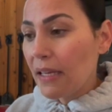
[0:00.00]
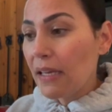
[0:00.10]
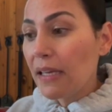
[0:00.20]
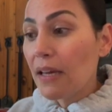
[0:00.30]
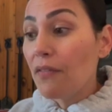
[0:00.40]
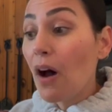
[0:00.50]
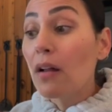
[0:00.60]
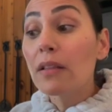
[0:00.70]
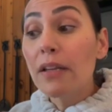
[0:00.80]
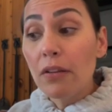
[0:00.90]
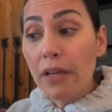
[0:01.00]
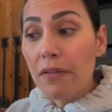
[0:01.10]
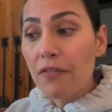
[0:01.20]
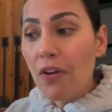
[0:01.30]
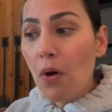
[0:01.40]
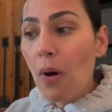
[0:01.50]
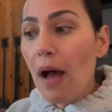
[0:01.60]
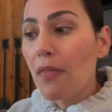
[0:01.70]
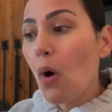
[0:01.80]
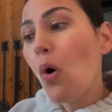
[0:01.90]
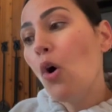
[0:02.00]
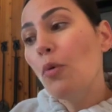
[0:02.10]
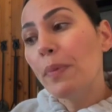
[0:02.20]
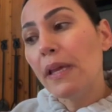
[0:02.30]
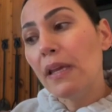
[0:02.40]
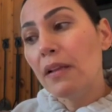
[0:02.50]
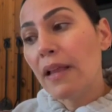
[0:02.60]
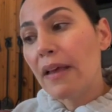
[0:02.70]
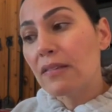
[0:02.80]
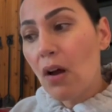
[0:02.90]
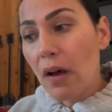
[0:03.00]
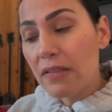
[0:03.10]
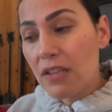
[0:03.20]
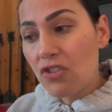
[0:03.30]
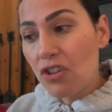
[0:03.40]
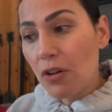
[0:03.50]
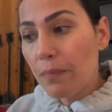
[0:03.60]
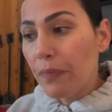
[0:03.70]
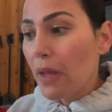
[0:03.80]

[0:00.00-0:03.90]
and can give a little info on the whole pink glass cost issue.